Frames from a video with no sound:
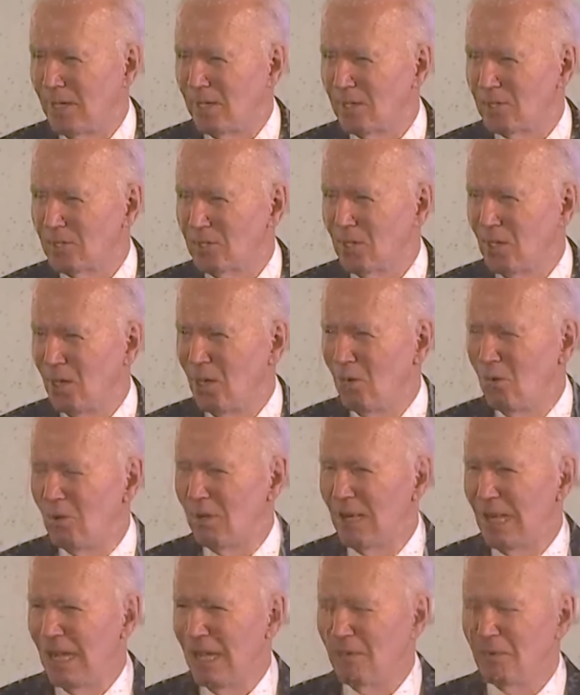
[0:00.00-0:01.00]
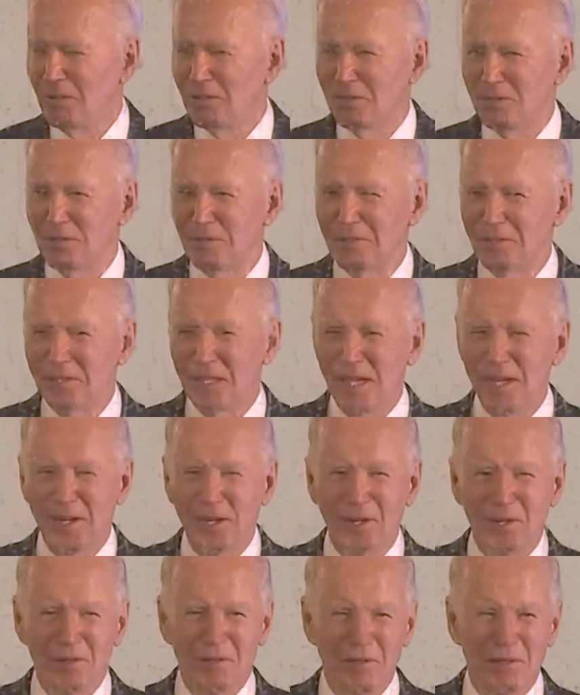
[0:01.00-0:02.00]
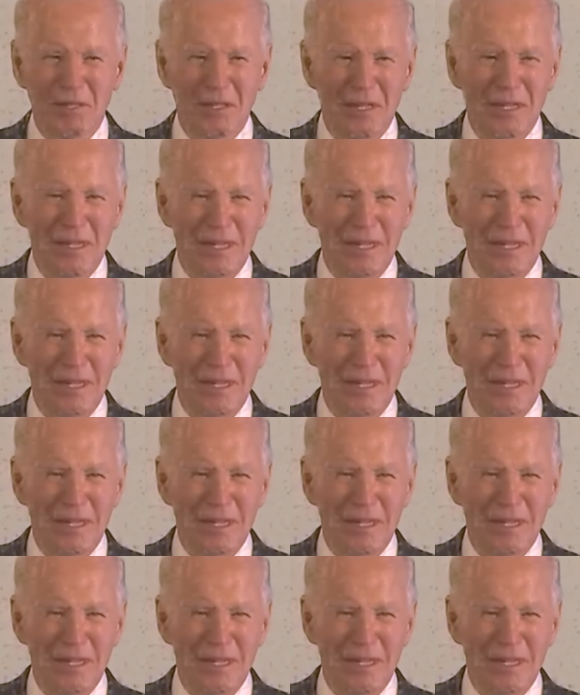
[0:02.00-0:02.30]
years ago when I was a senator,